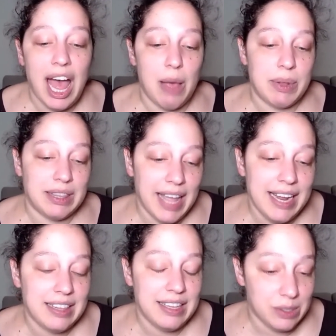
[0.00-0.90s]
I would
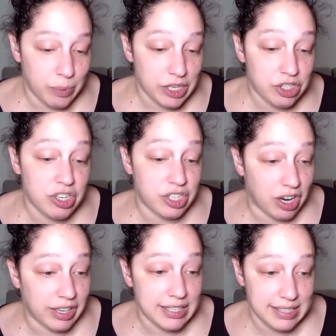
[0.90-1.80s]
likely switch to
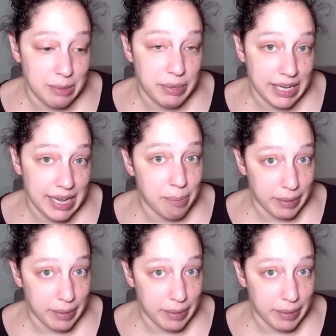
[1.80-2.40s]
target C P A